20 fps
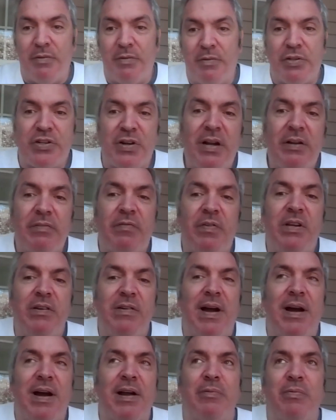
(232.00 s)
trying to figure
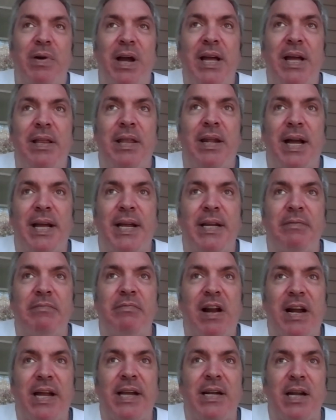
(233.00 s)
out a way that I can
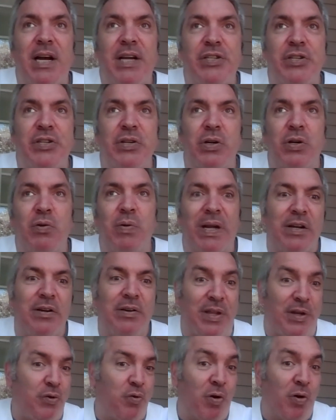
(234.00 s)
recognize her quicker
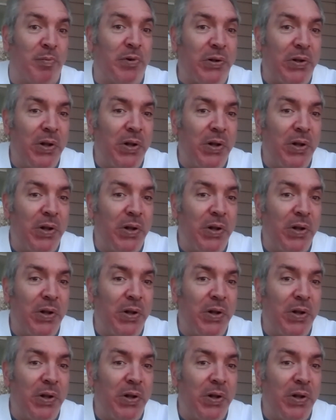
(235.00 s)
than normal.